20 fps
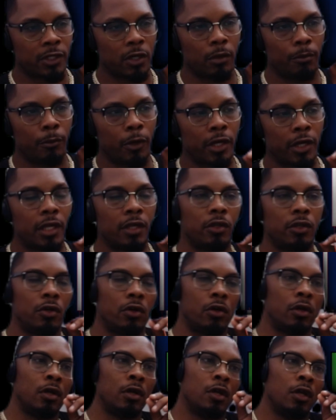Marking
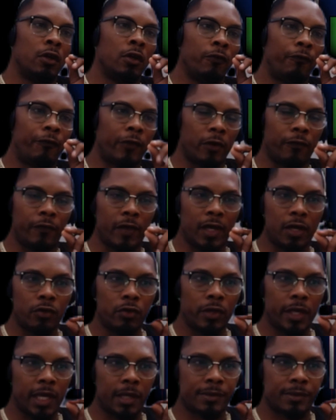your fair
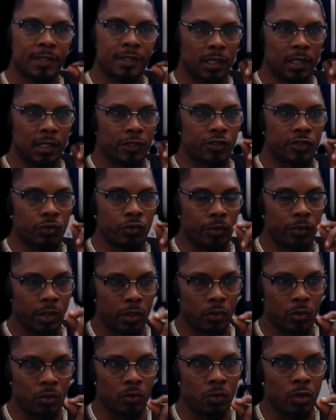value gaps to let you
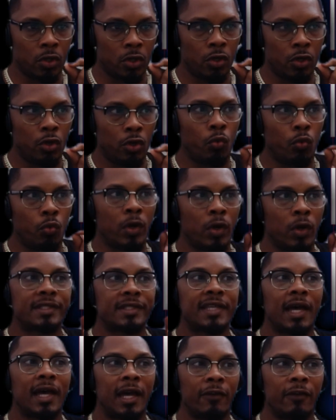know what
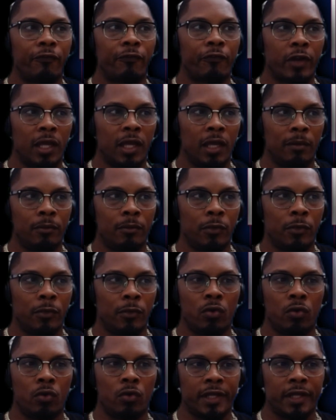time frame
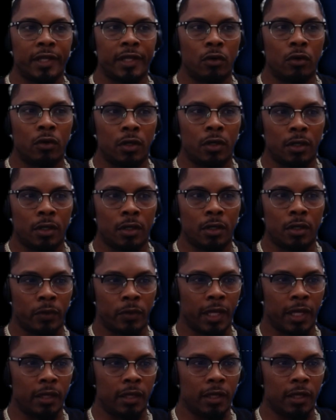they're on, right?